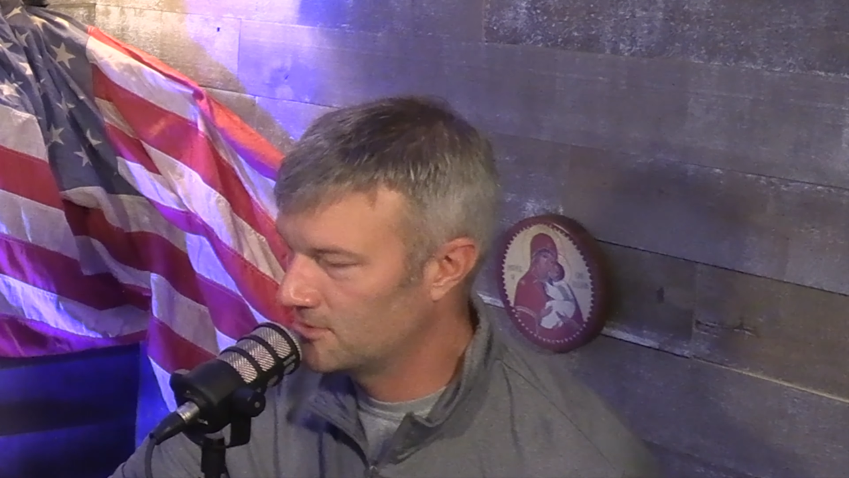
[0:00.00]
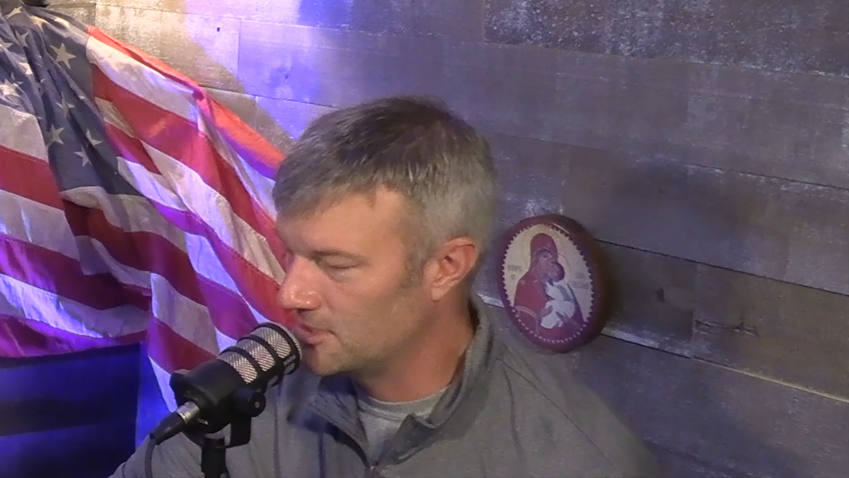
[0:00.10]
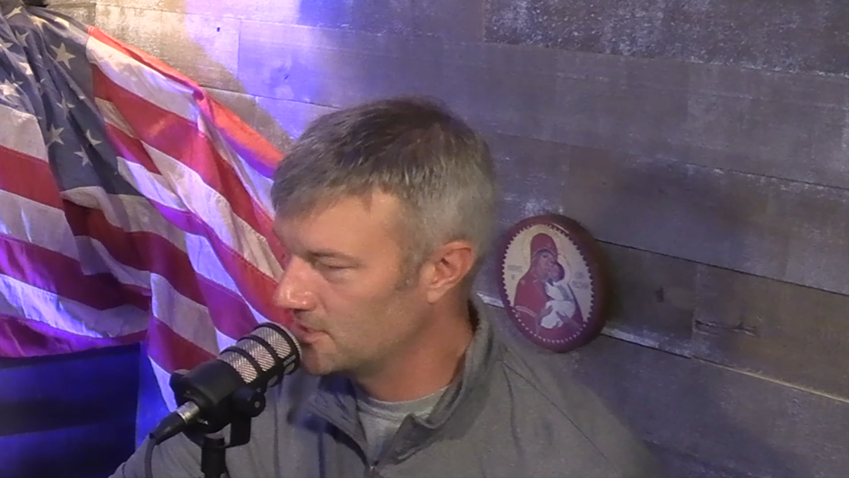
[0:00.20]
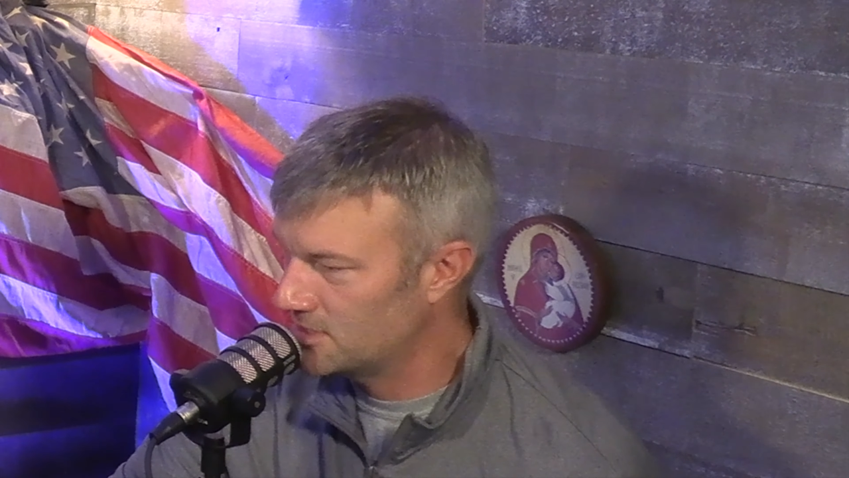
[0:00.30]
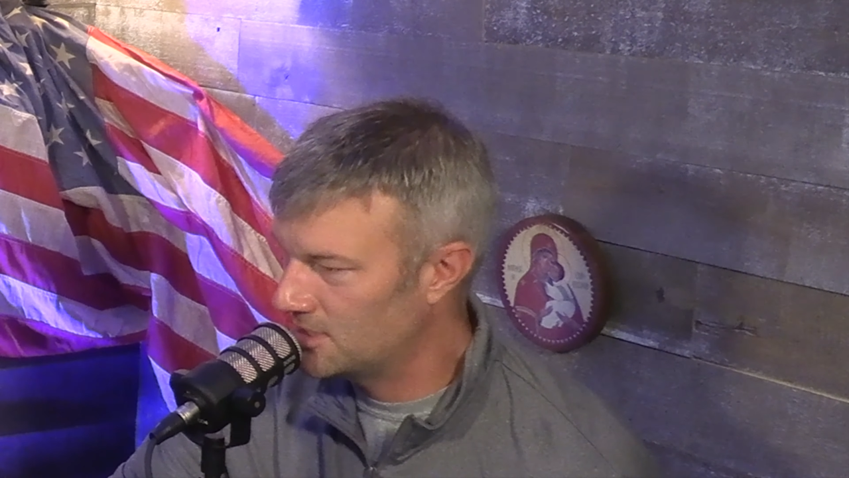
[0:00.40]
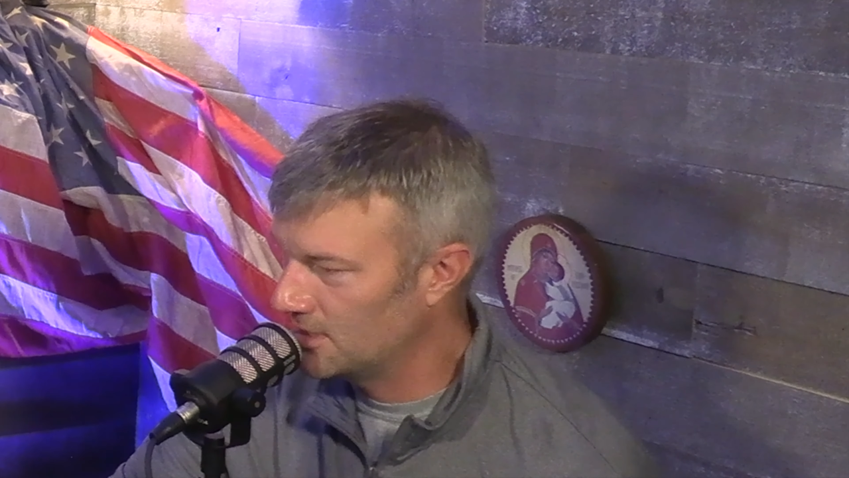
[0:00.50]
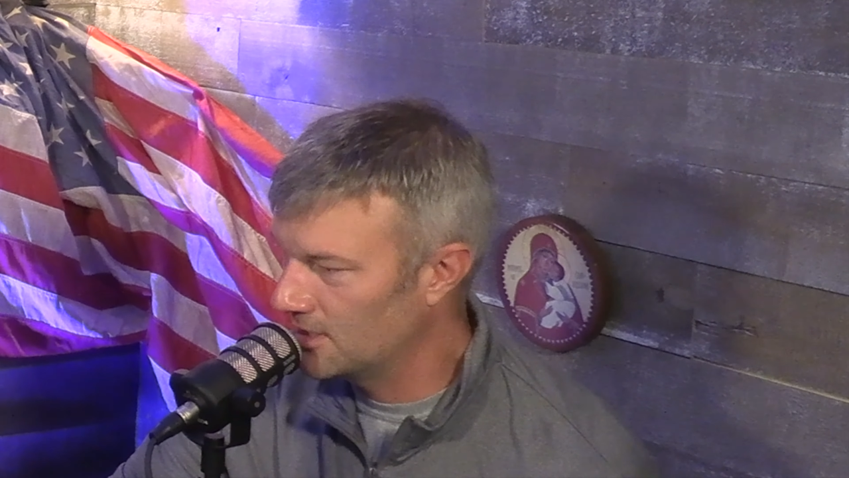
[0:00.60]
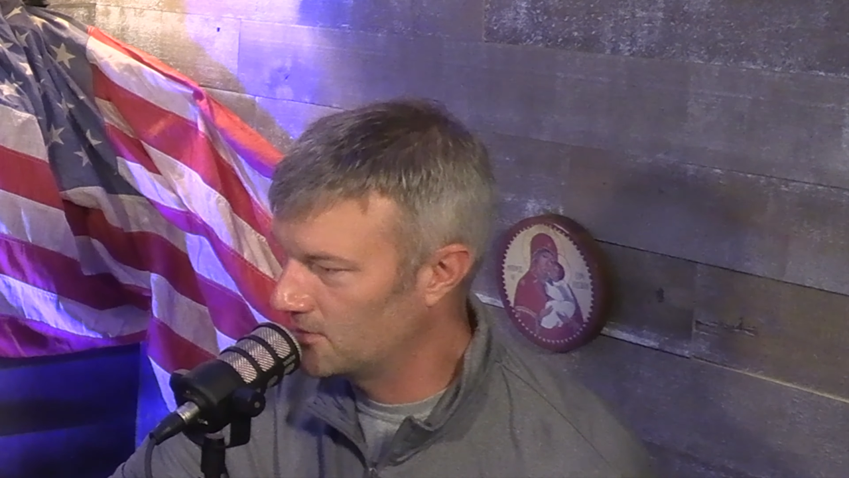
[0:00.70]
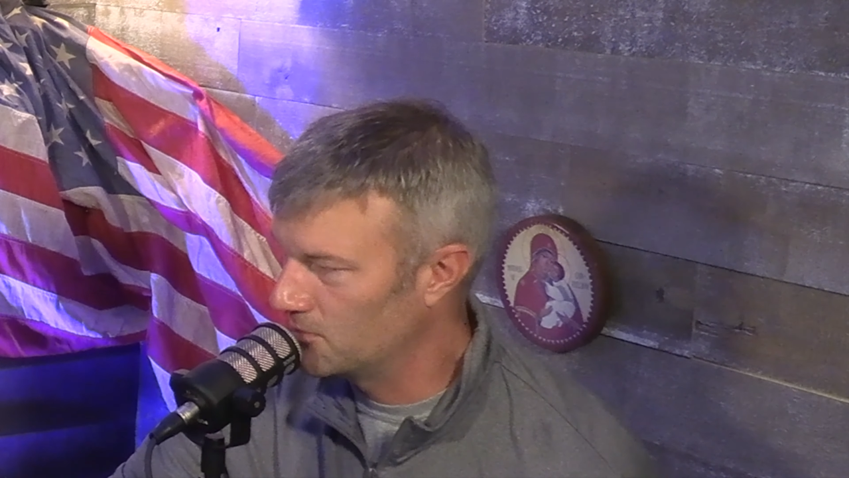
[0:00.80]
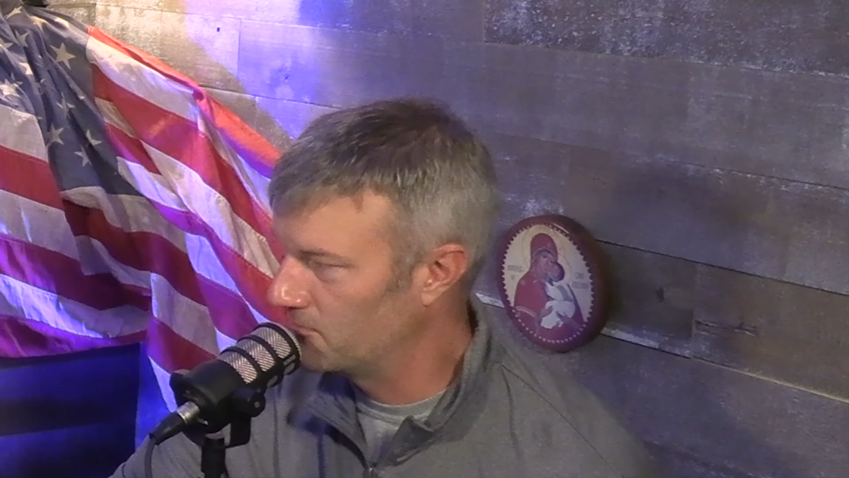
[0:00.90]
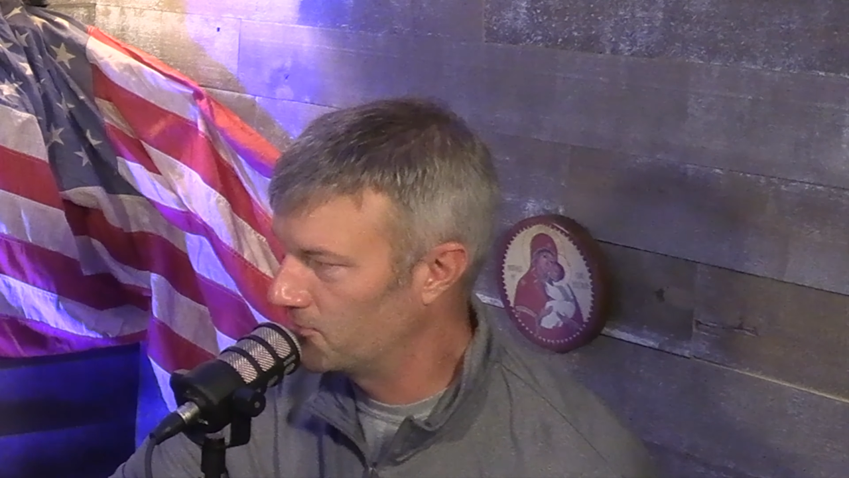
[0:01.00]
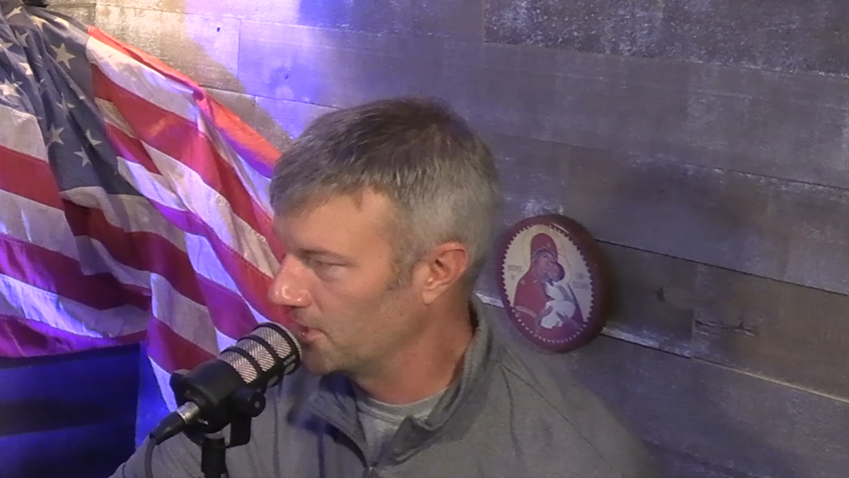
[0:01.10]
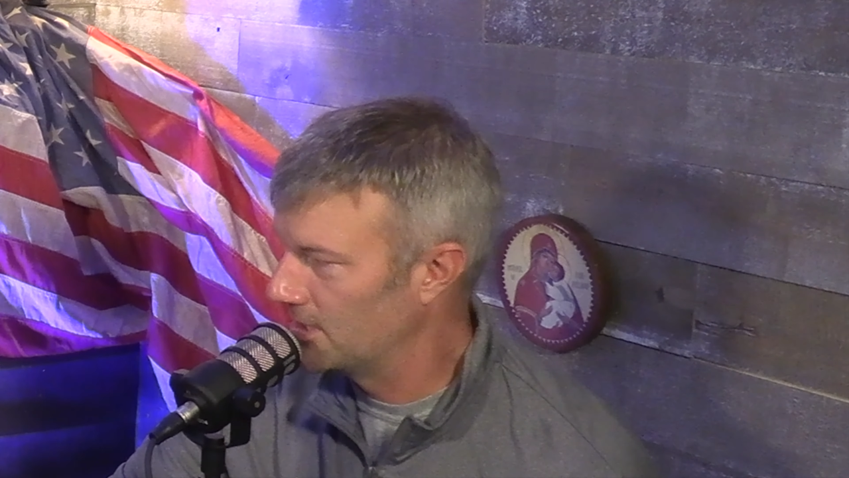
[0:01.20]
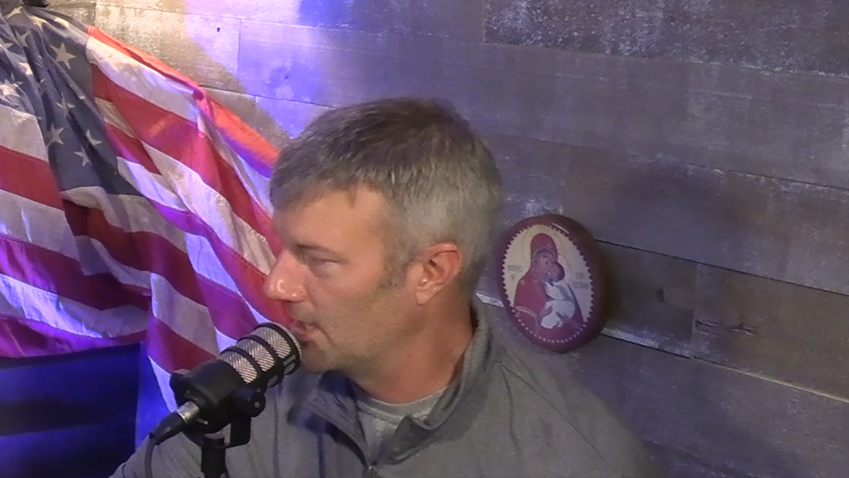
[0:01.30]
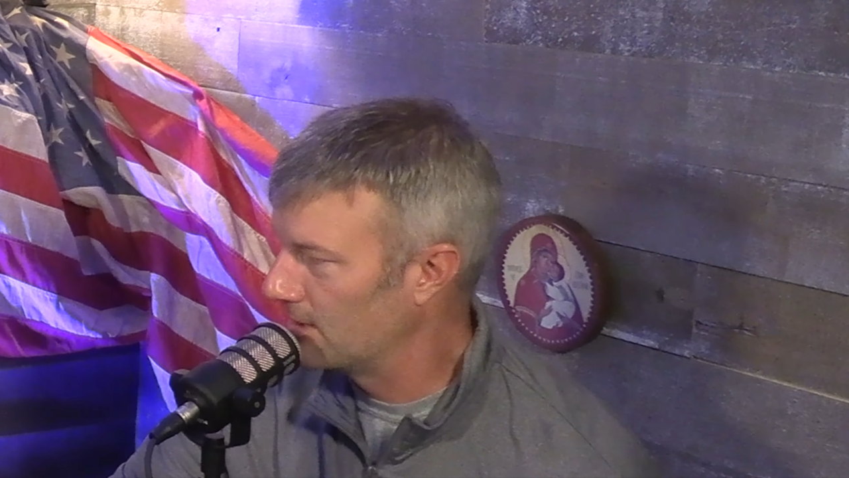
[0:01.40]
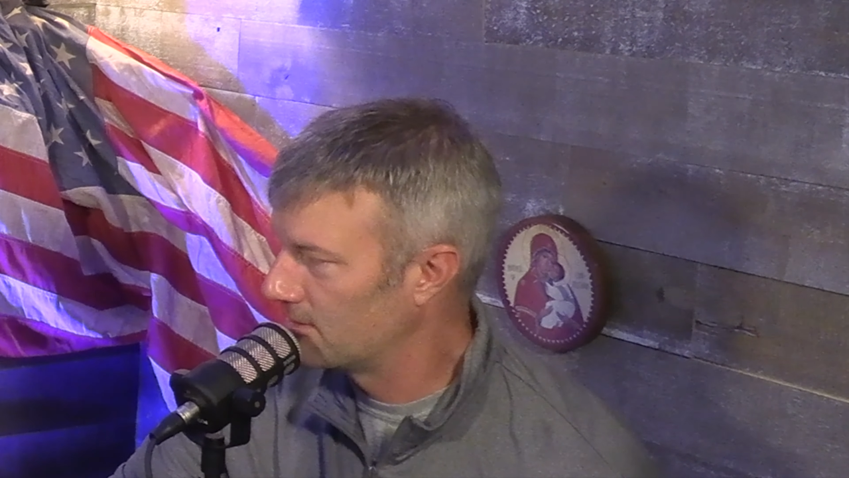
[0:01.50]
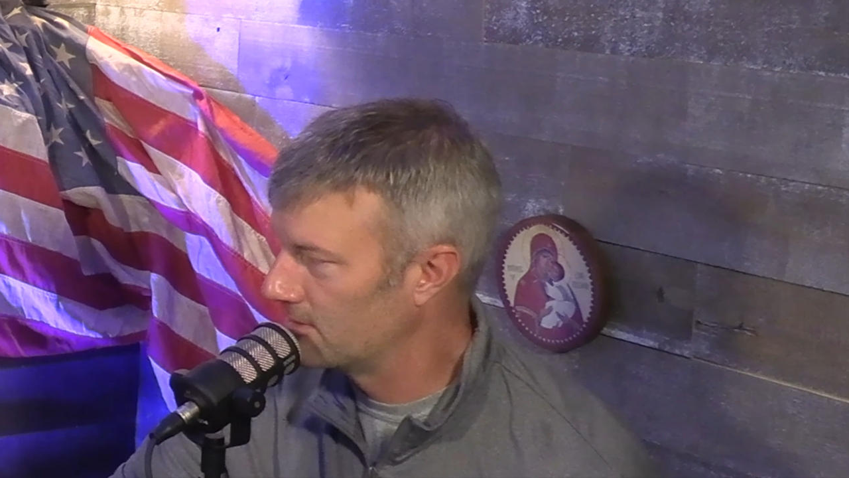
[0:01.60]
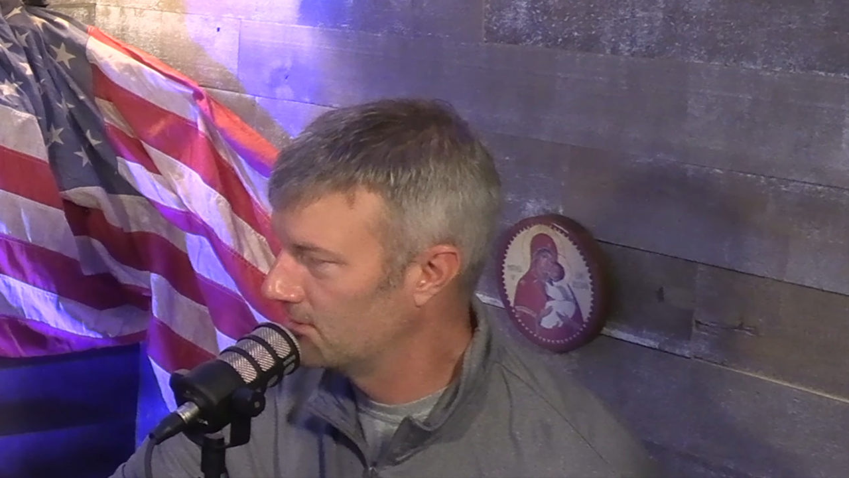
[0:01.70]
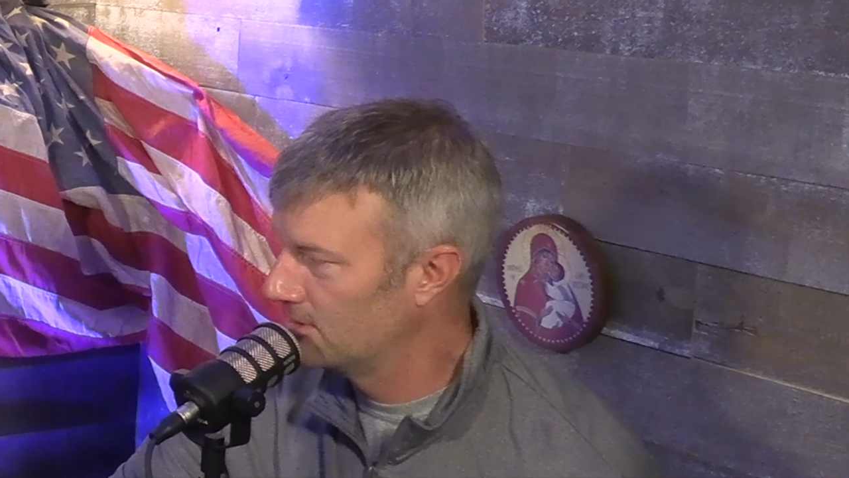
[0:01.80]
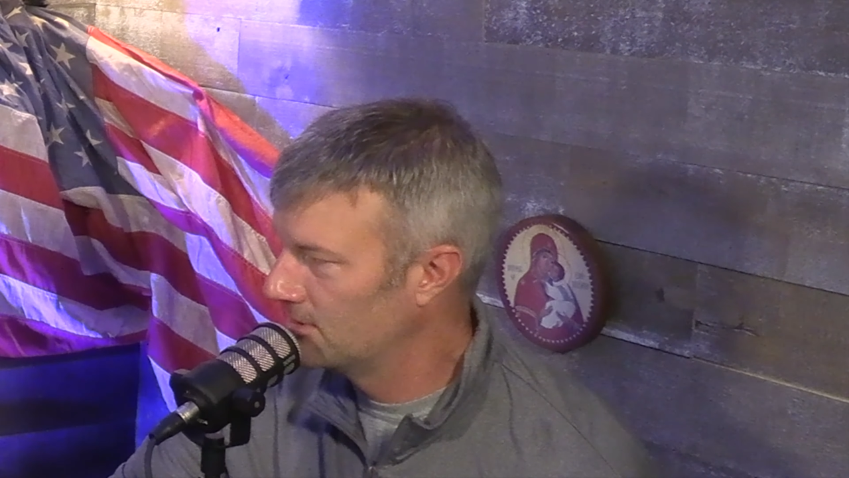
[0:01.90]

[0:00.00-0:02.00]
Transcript: Jesus didn't get to avoid death.